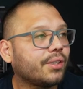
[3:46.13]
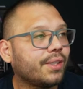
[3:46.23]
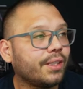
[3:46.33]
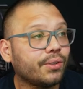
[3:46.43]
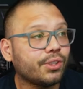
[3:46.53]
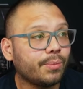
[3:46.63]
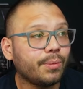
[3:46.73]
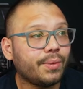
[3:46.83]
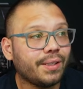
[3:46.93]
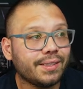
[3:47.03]
Make sure that your
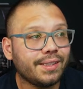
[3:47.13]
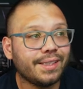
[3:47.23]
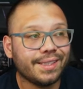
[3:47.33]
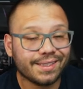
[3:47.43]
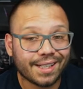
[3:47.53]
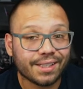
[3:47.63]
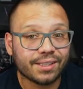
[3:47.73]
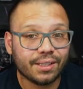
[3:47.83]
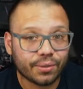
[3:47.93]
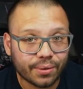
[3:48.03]
shipping policy is
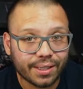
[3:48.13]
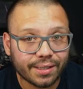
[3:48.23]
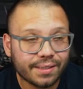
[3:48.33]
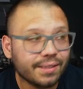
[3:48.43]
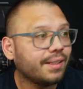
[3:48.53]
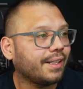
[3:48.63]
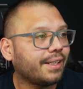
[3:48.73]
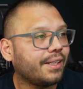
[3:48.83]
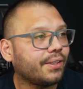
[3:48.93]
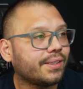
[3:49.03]
actually correct. Like
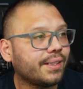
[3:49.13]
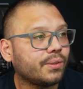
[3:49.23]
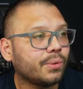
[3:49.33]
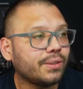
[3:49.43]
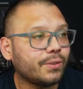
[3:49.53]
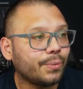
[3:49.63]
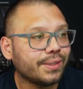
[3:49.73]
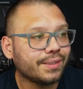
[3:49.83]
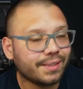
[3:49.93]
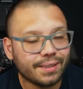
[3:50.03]
here it says one to two
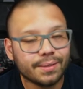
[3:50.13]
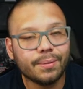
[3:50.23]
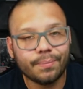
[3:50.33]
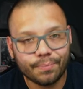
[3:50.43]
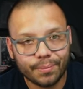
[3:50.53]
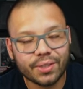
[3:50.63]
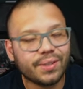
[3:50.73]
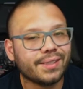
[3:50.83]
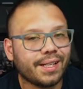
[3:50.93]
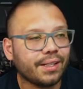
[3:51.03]
business days. Make sure that's